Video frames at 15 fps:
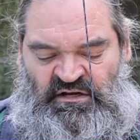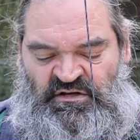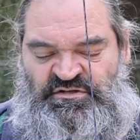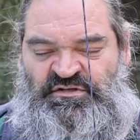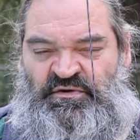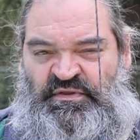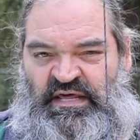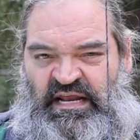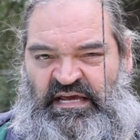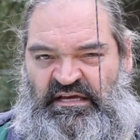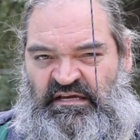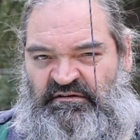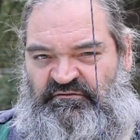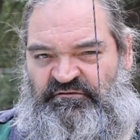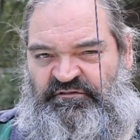so that I
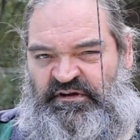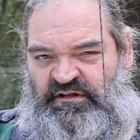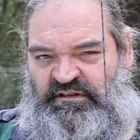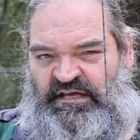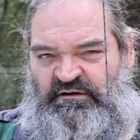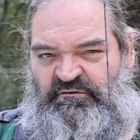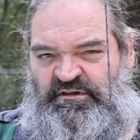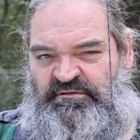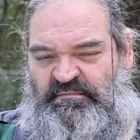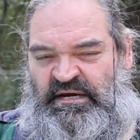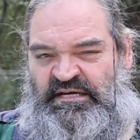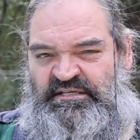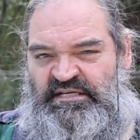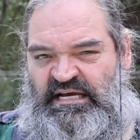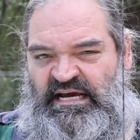can feel that with
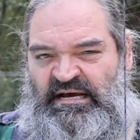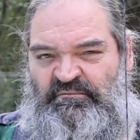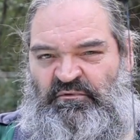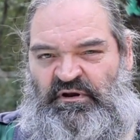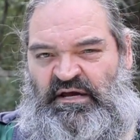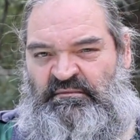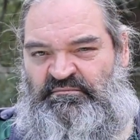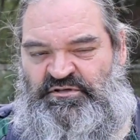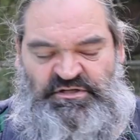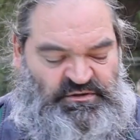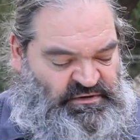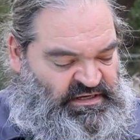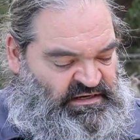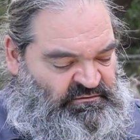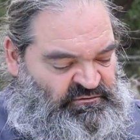my tab when I'm
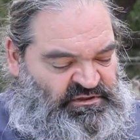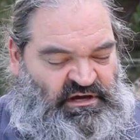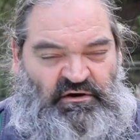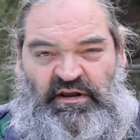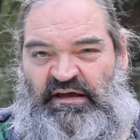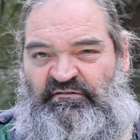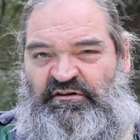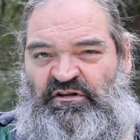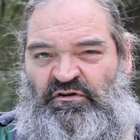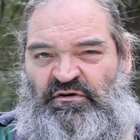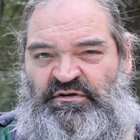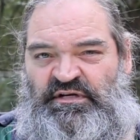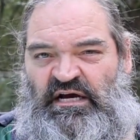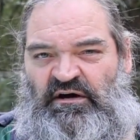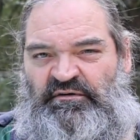shooting without having to
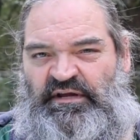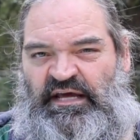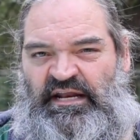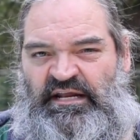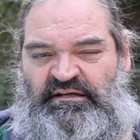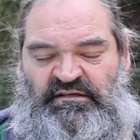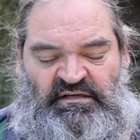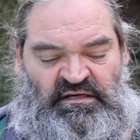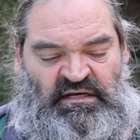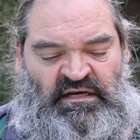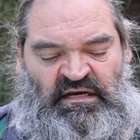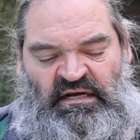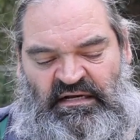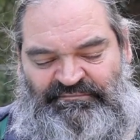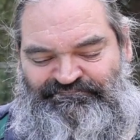look down at it.
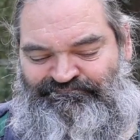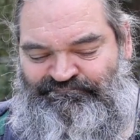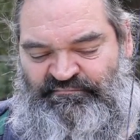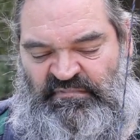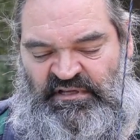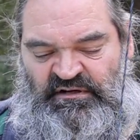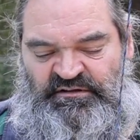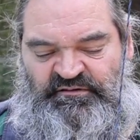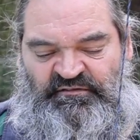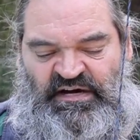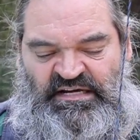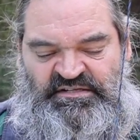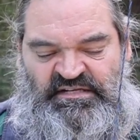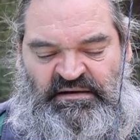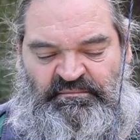Little
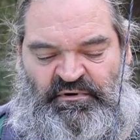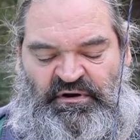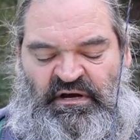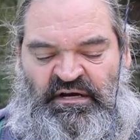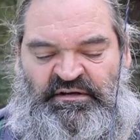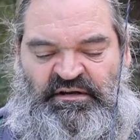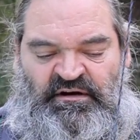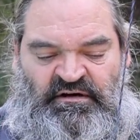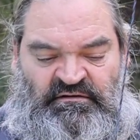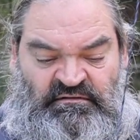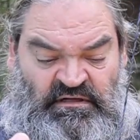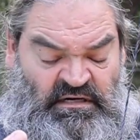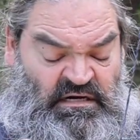device I put on there